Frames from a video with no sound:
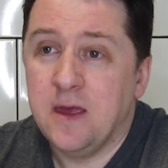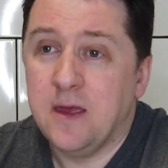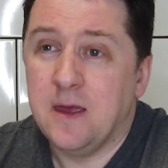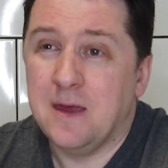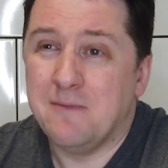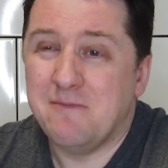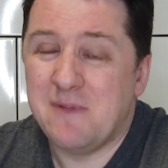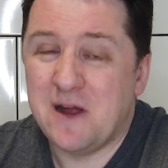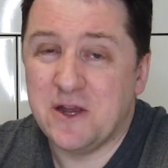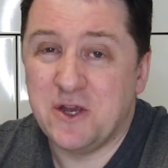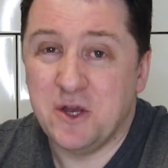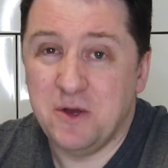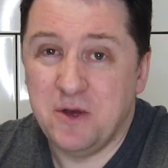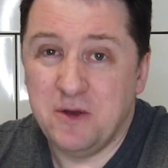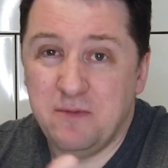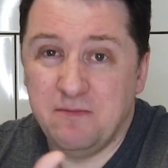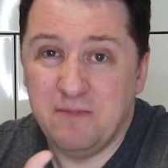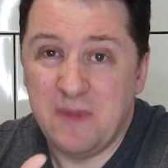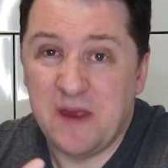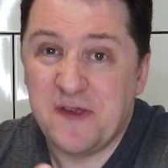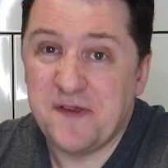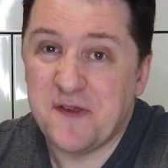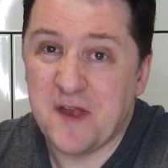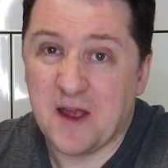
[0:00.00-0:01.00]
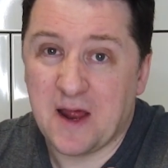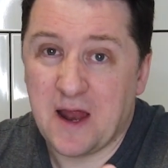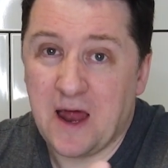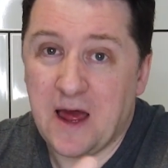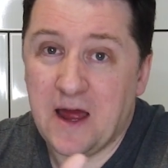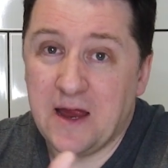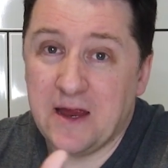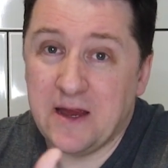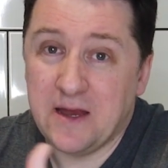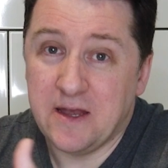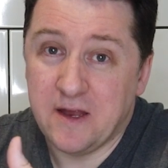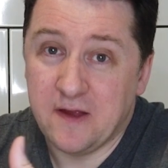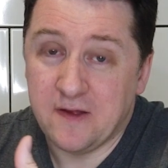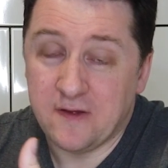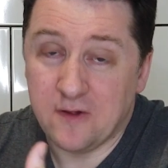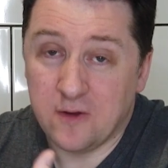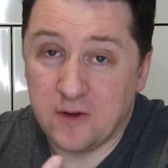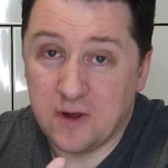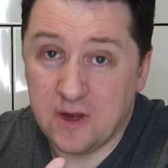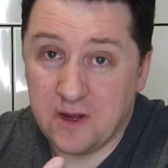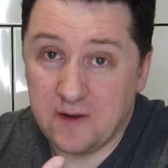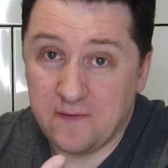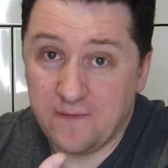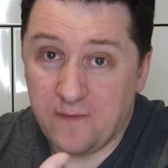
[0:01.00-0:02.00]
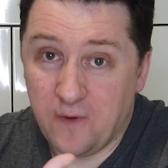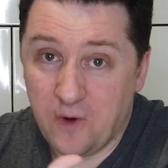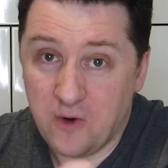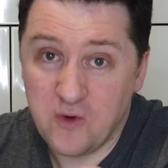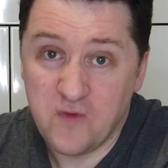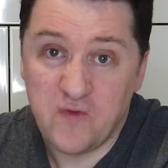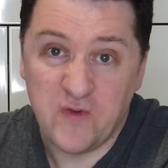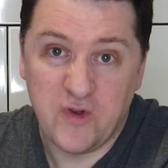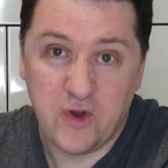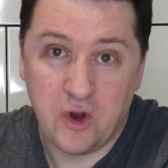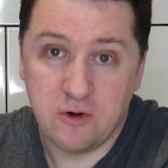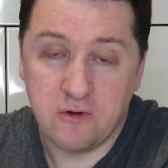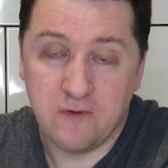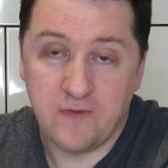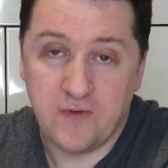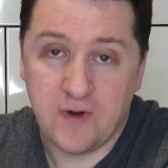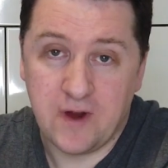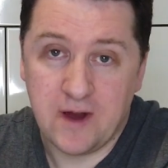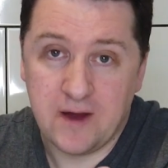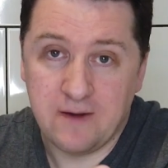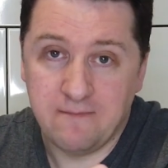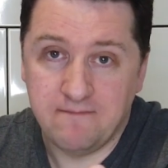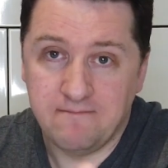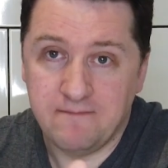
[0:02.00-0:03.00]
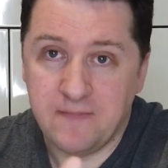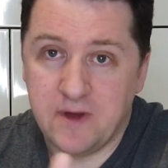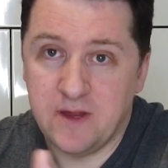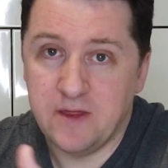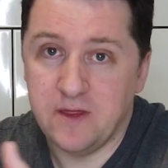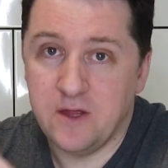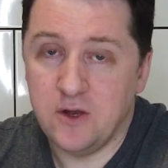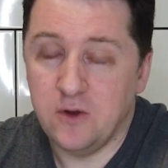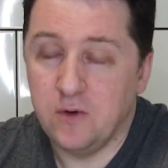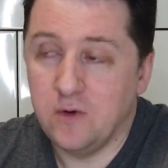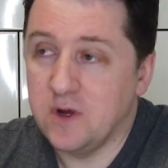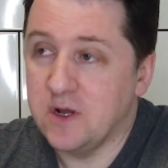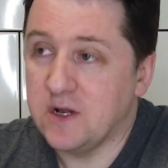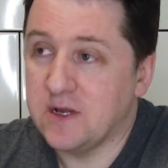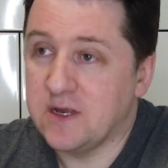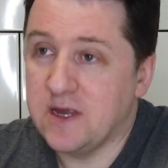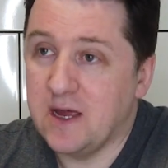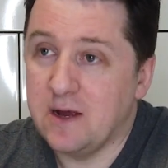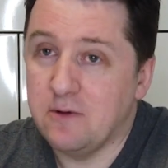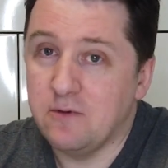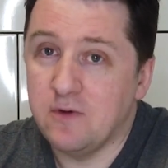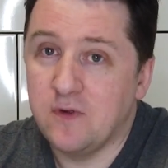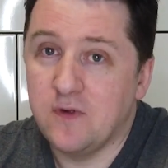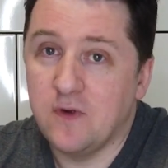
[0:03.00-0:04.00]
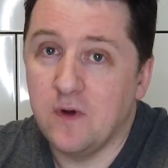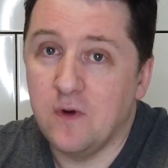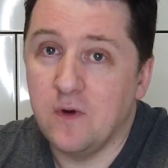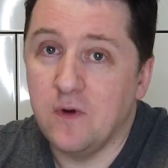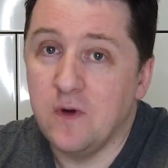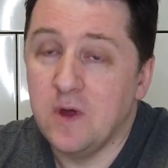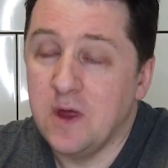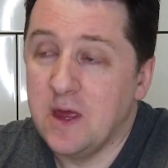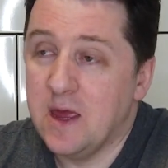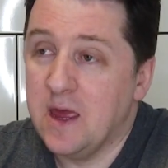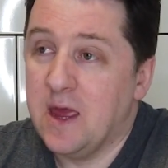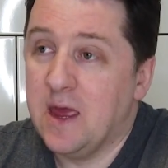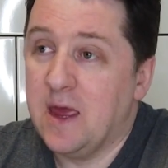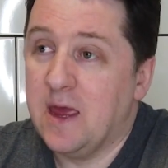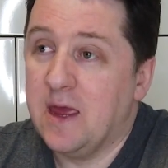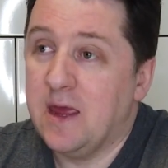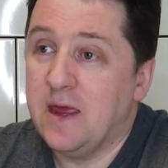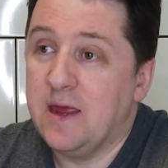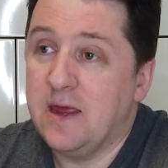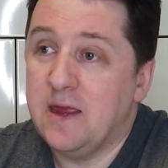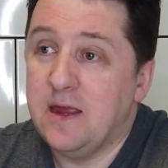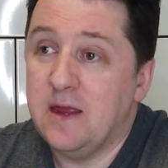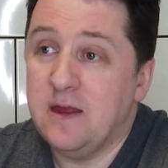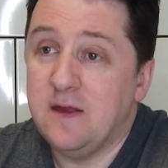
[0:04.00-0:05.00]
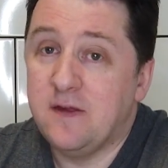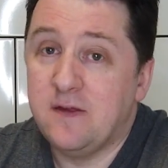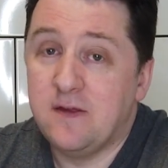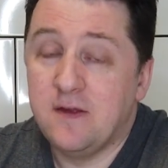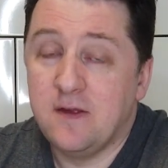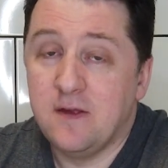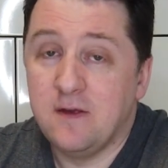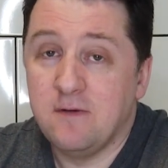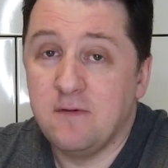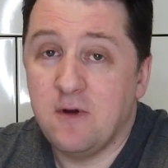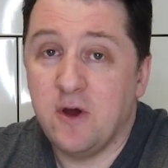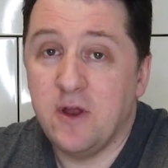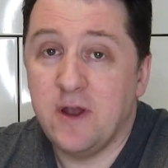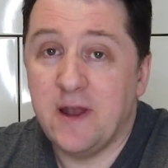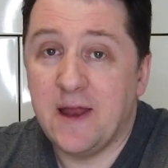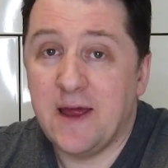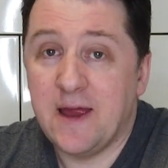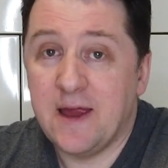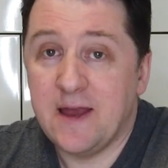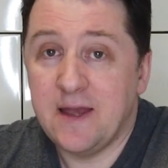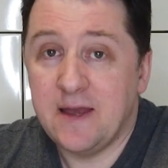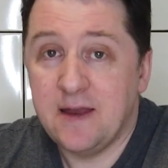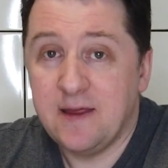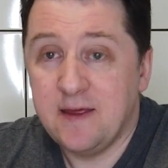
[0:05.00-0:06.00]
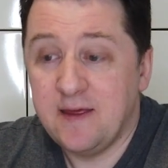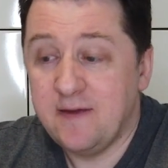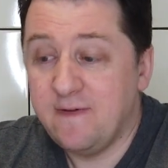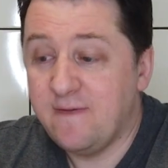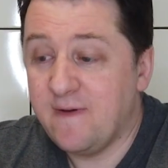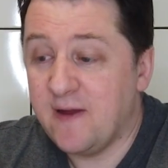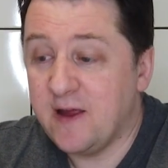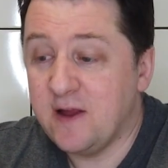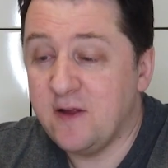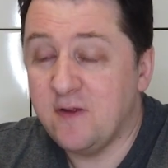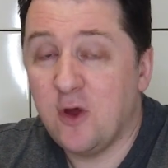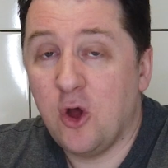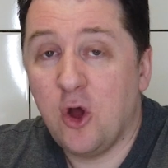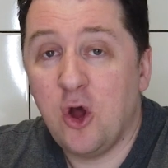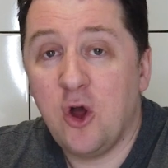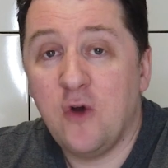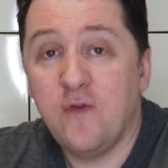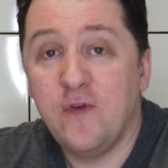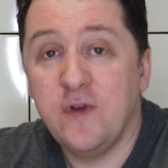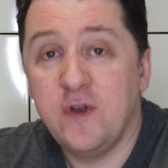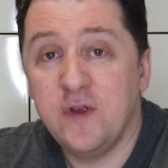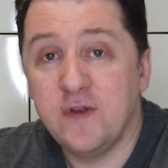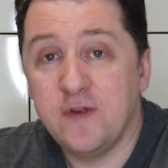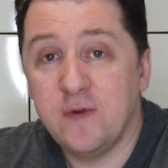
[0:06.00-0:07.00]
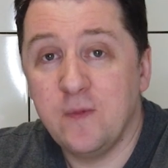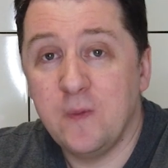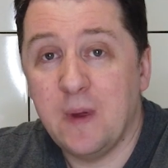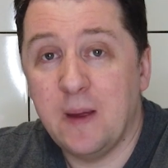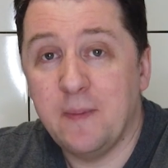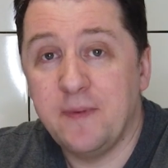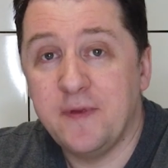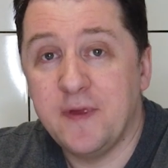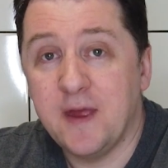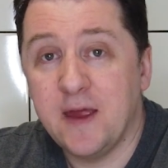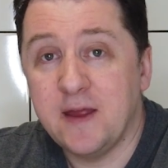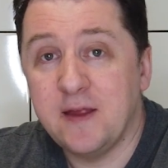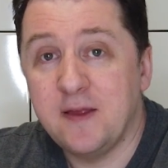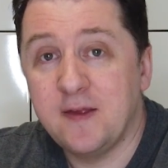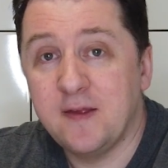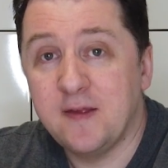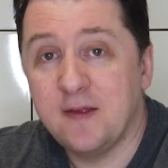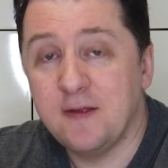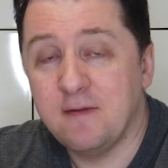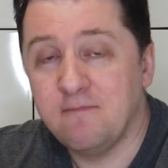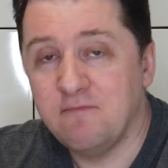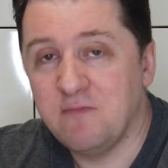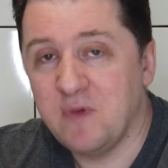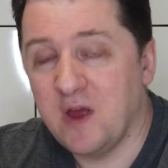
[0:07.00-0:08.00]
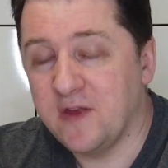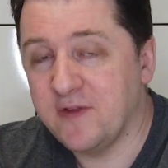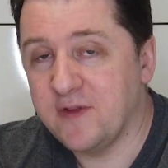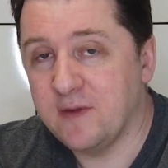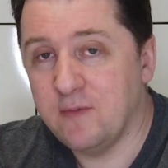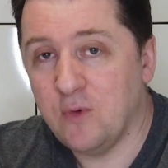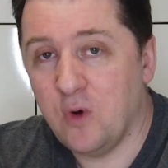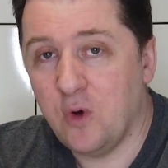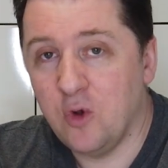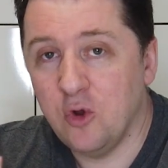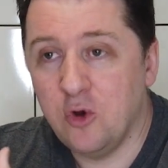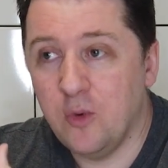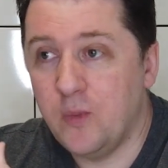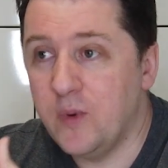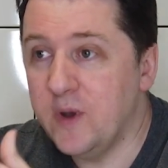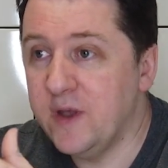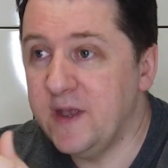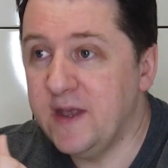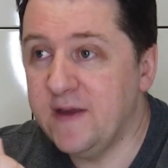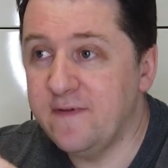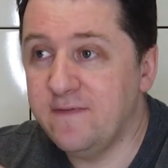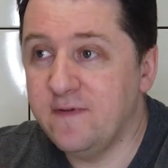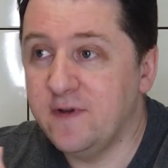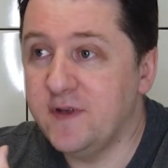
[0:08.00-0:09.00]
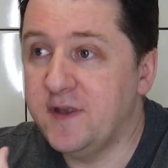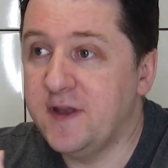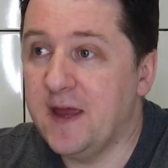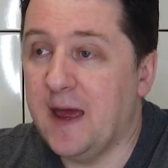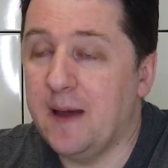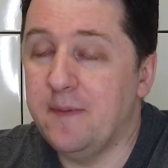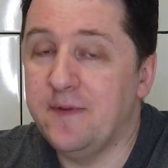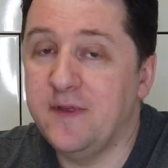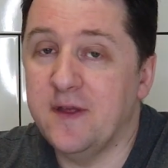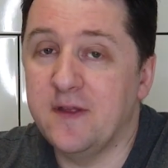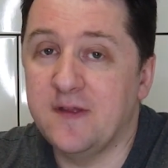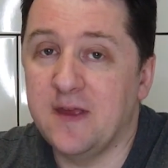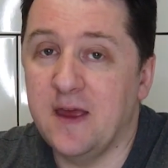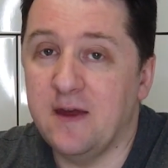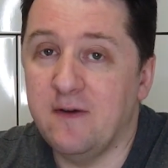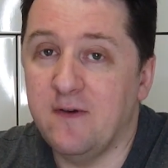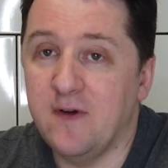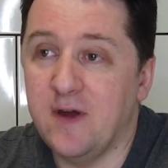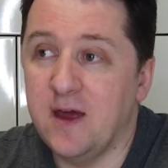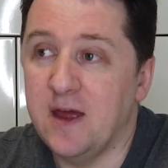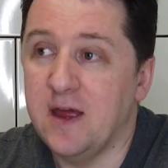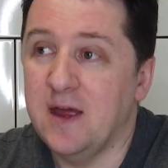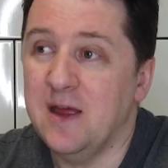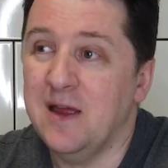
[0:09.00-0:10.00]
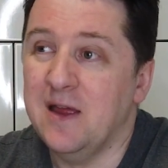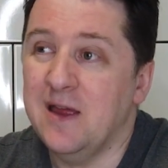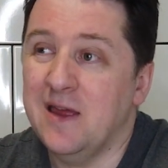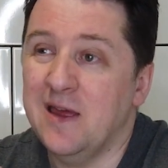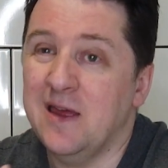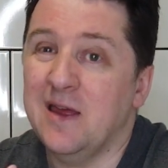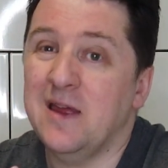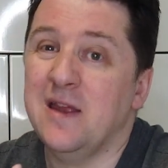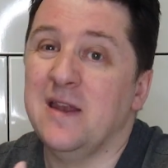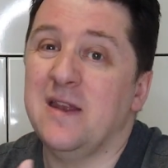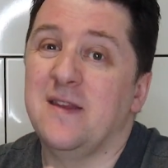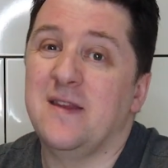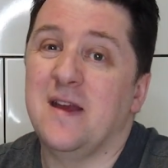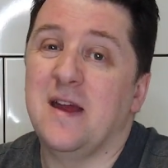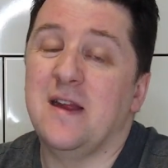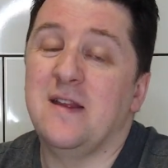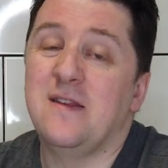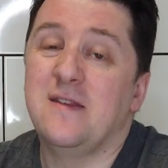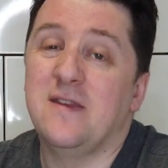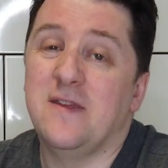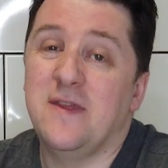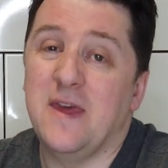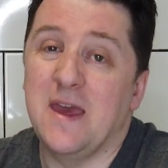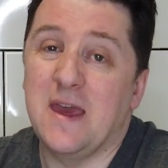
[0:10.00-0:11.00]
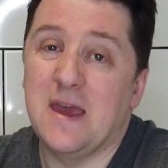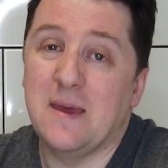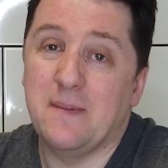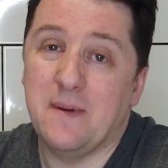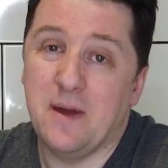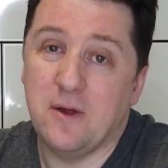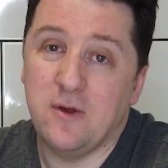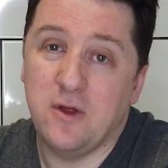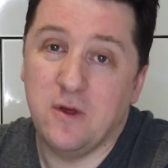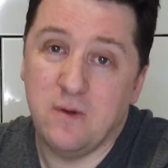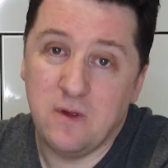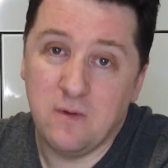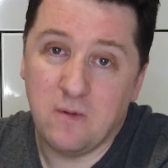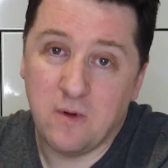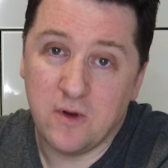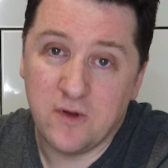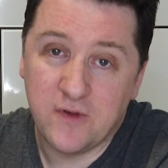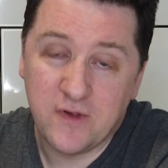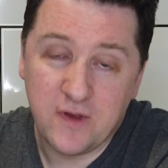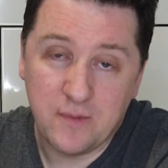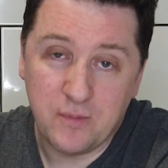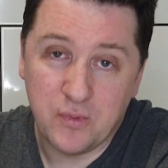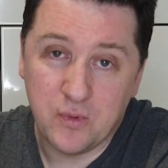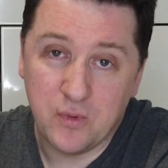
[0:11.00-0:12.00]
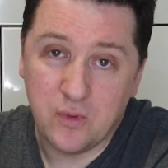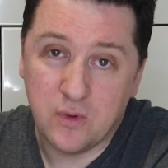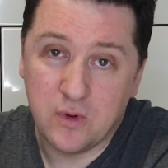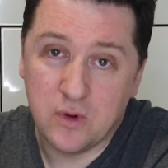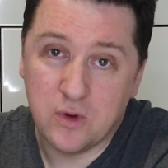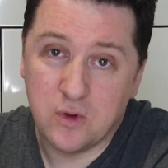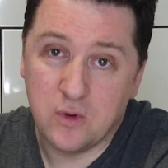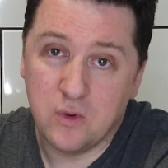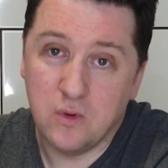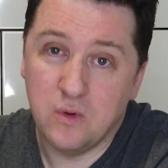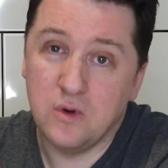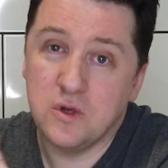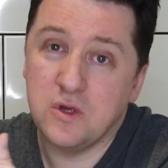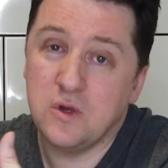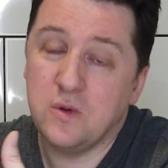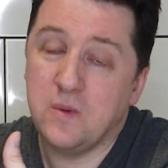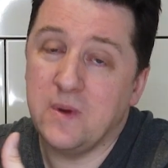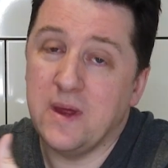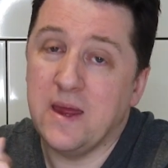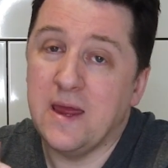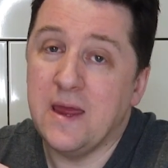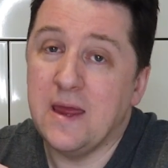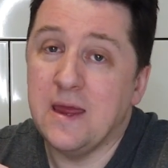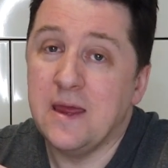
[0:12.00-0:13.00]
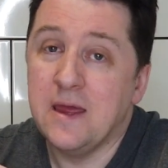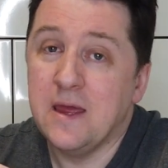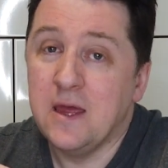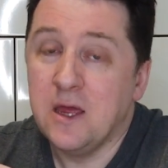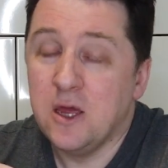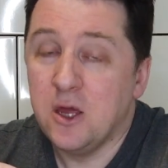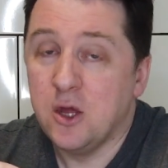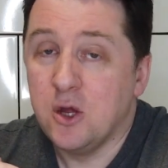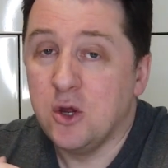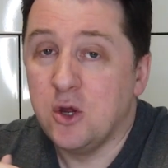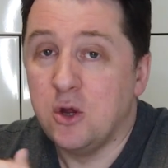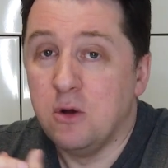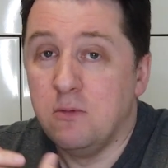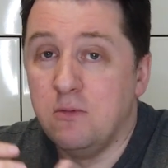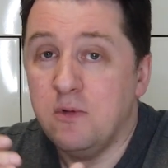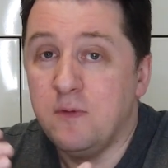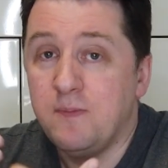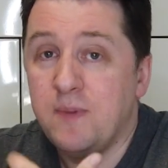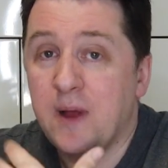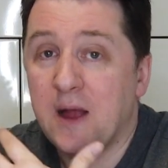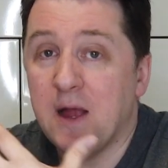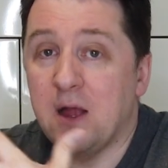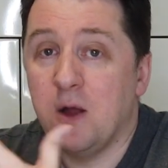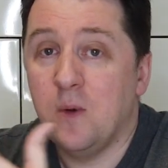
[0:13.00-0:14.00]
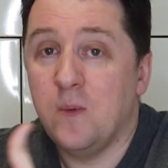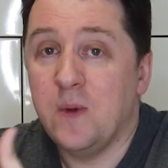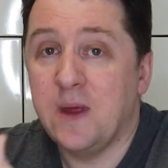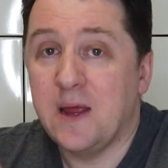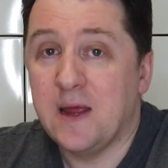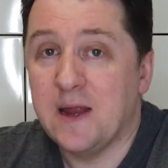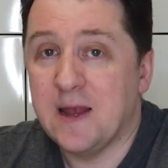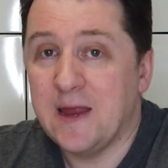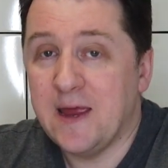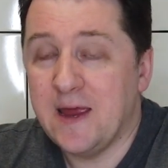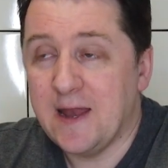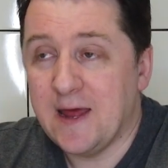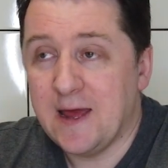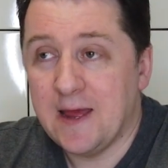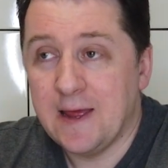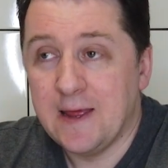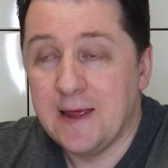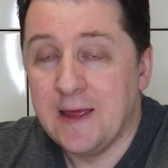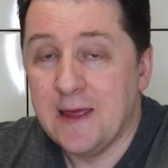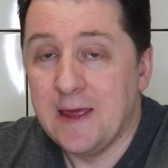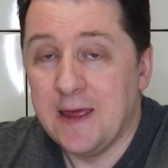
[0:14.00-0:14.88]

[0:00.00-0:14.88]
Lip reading: imagine Mr. Client is looking for a photographer in the local town. So he's online, he finds half a dozen websites, has them all open in different tabs, etc. Decides to think about who he wants to book, goes away, comes back a week later.